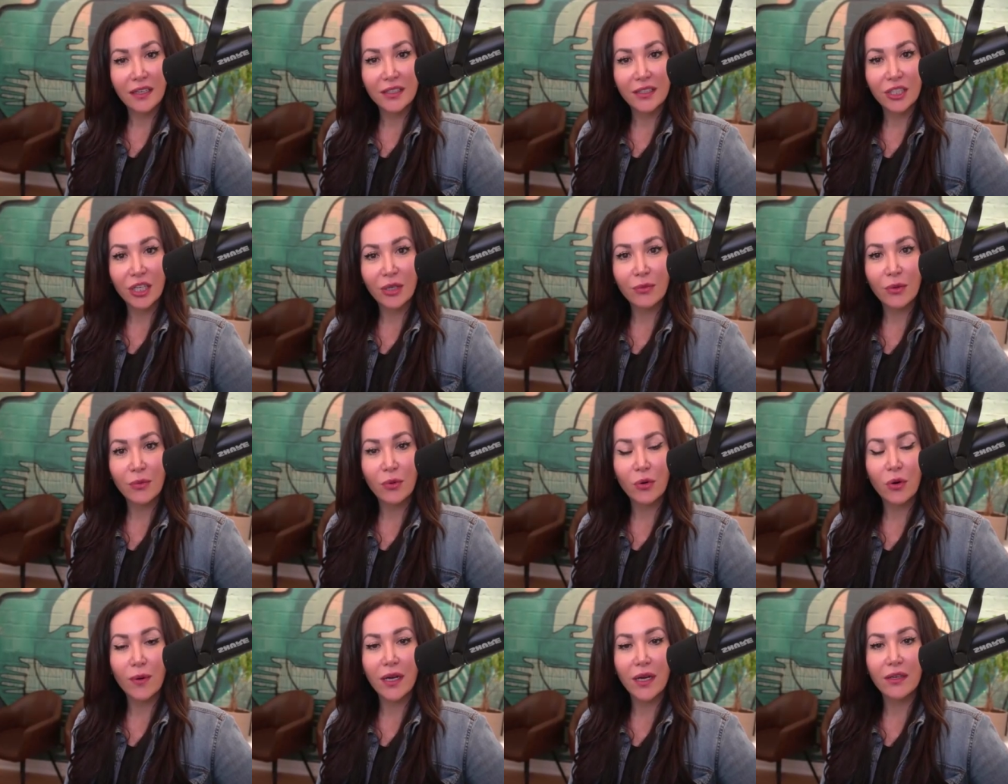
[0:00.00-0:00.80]
Jeremy
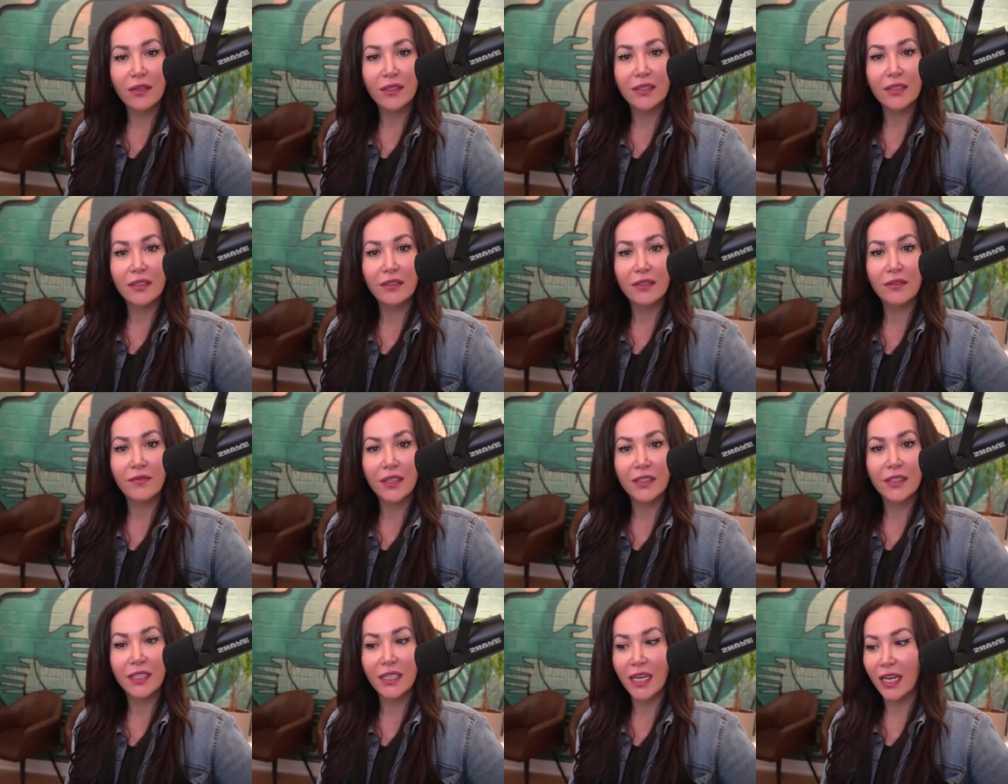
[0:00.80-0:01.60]
McGraw is an
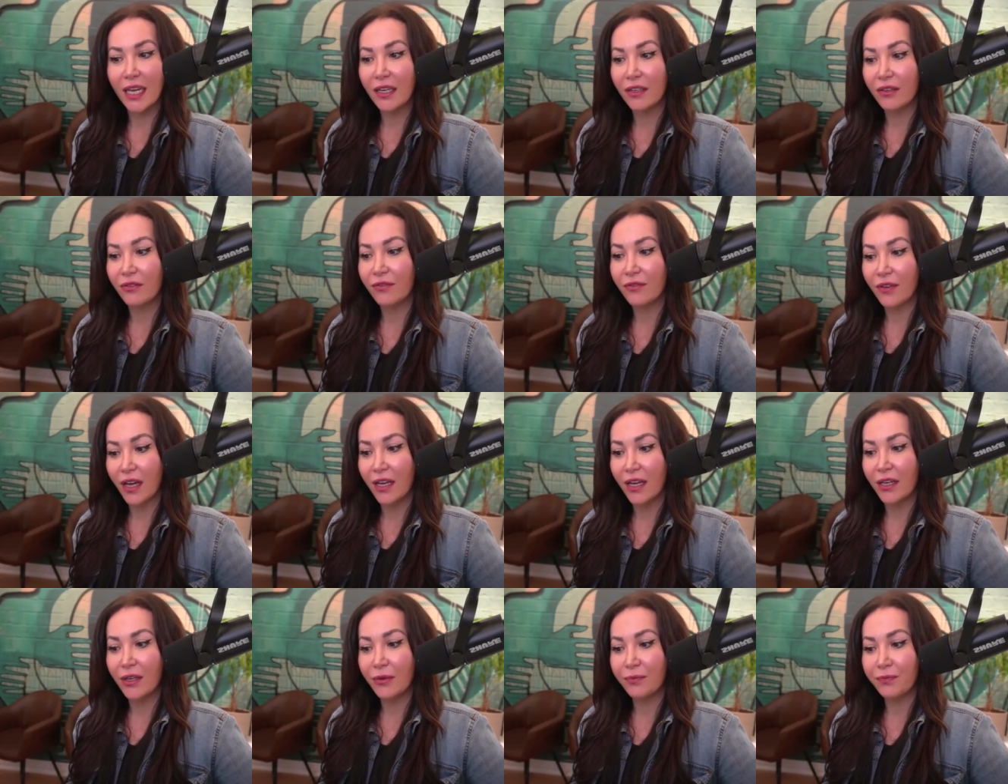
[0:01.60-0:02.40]
investigative,
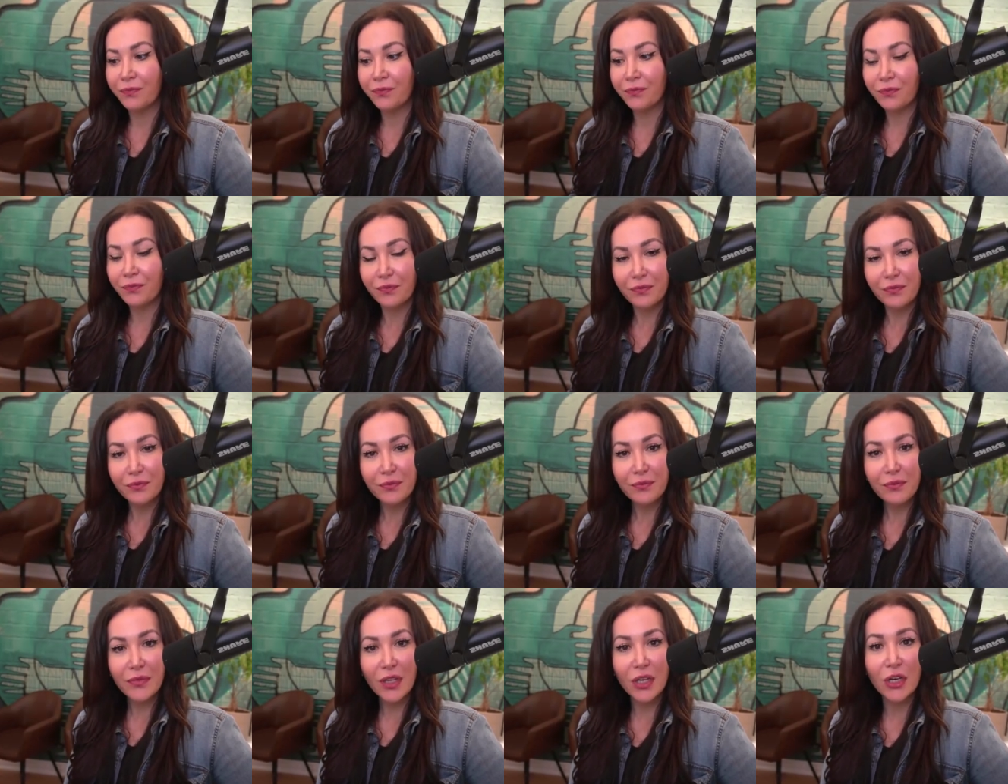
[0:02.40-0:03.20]
I
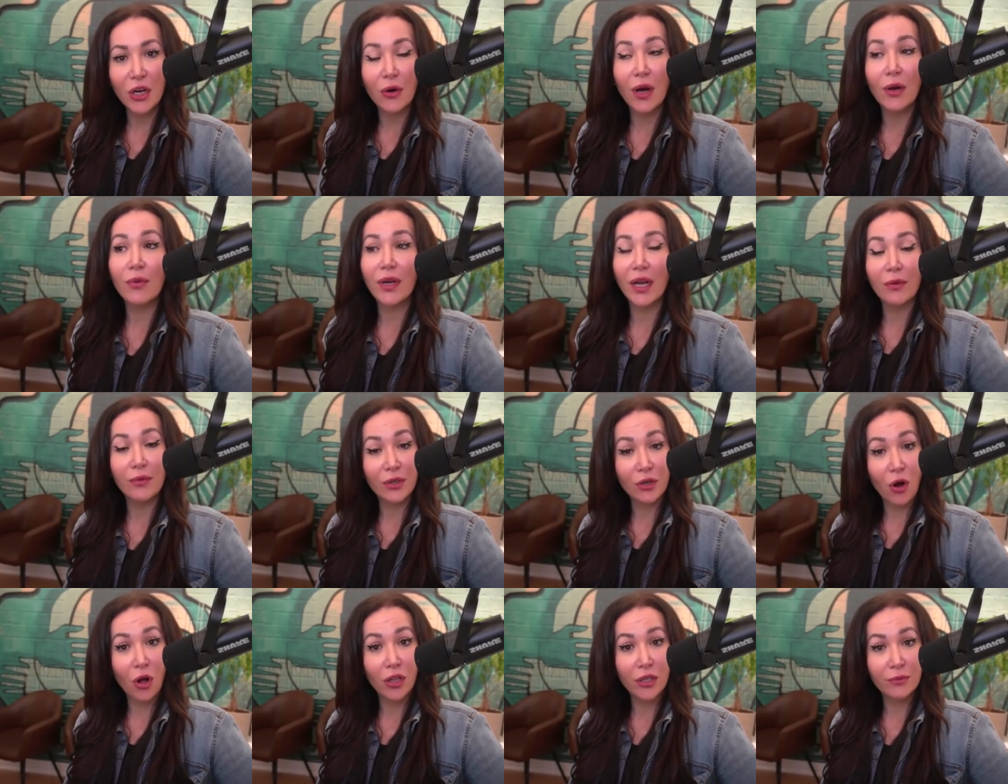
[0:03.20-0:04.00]

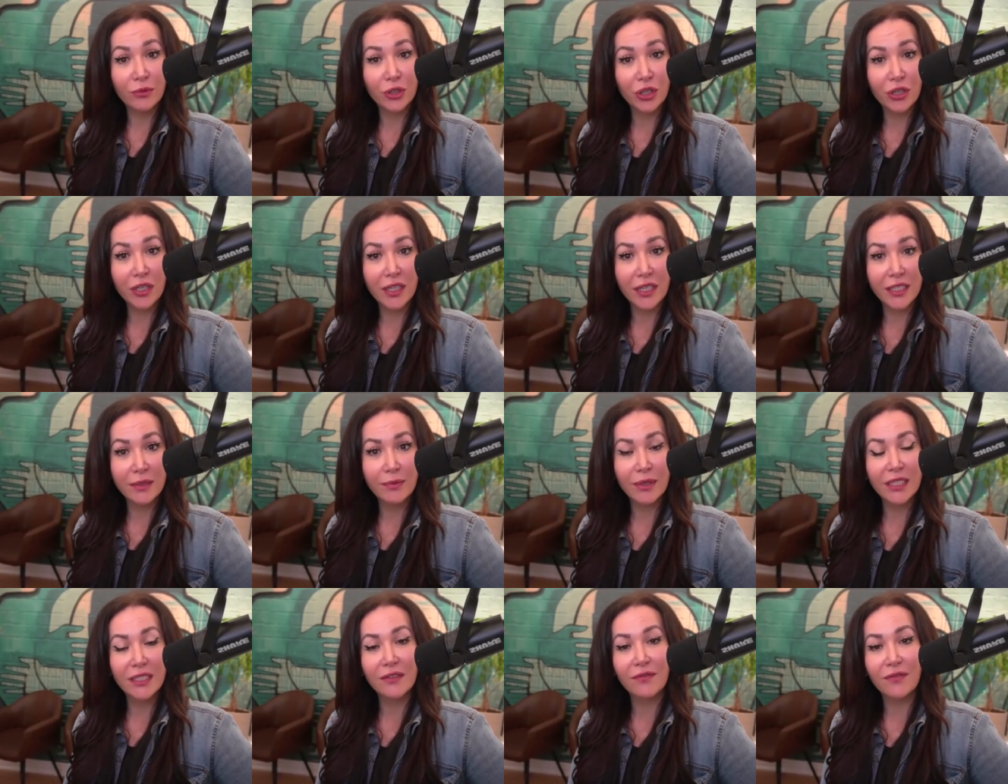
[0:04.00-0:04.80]
wouldn't call him journalist,
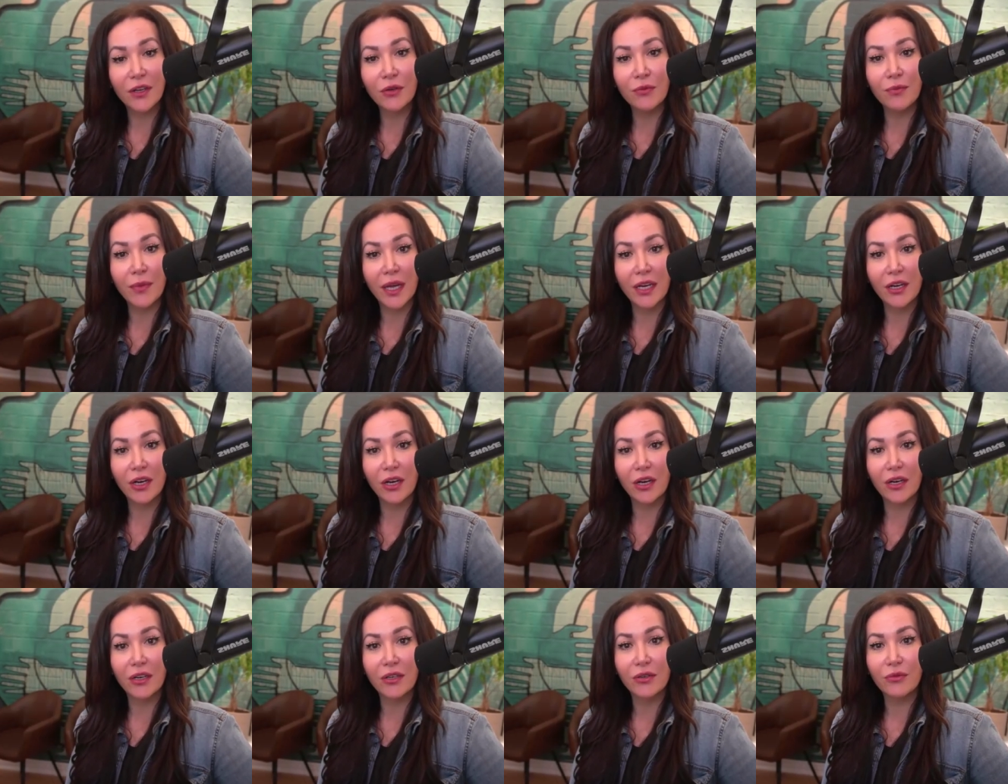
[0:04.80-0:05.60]
but he's a
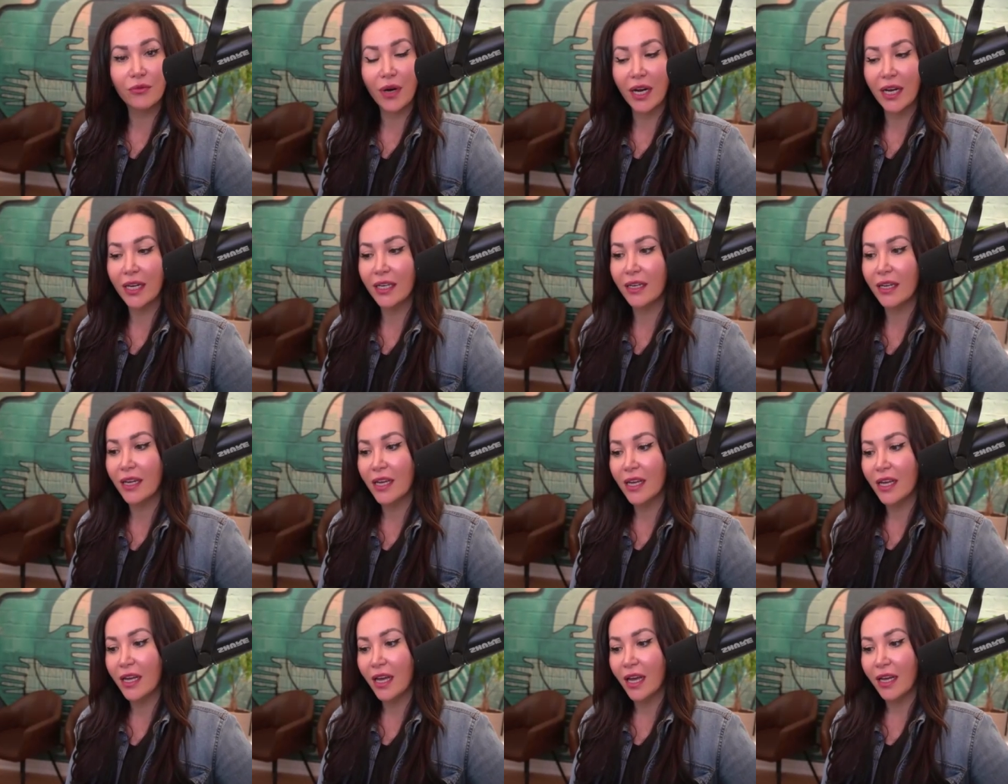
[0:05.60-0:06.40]
filmmaker, right?
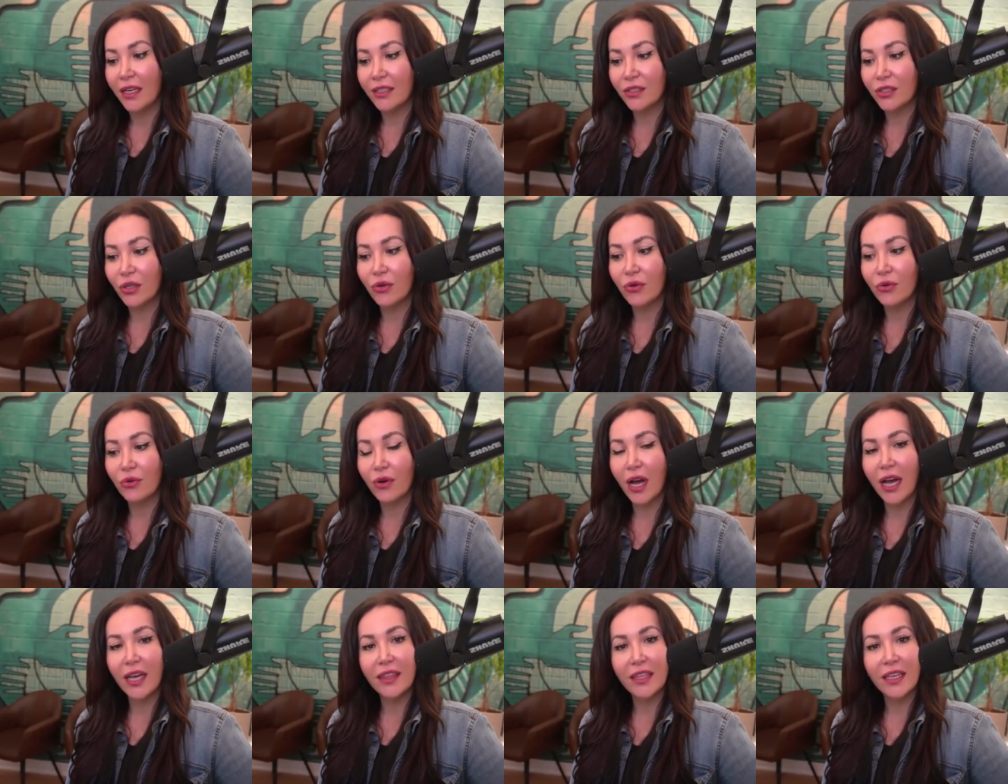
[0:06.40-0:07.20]

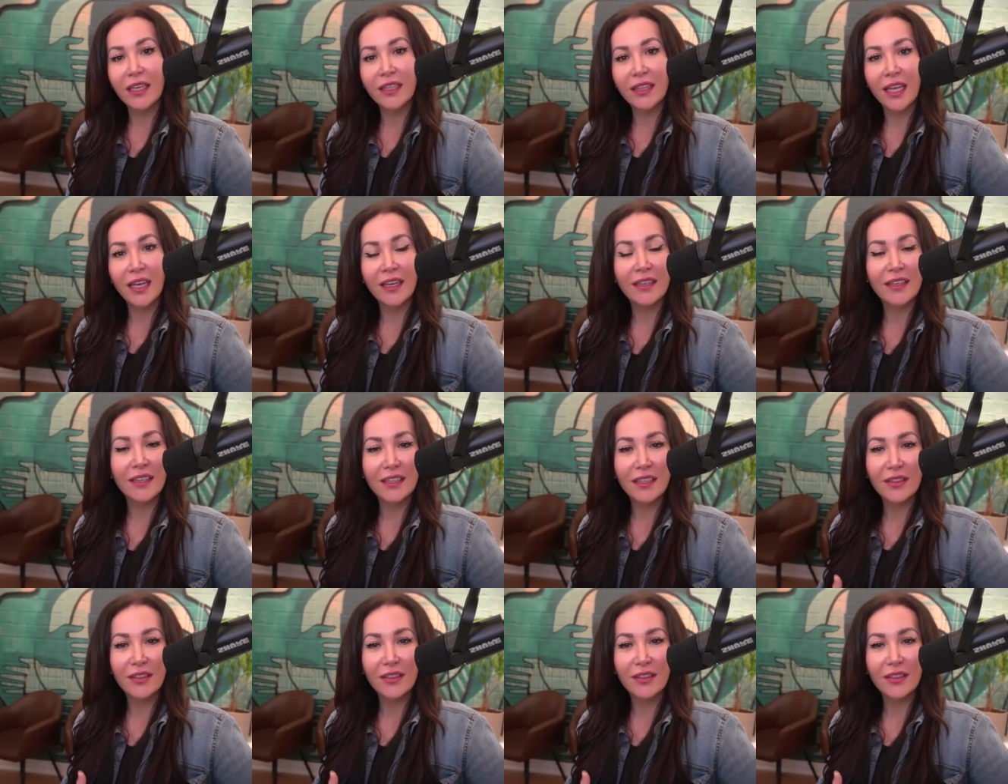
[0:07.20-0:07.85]
So I think that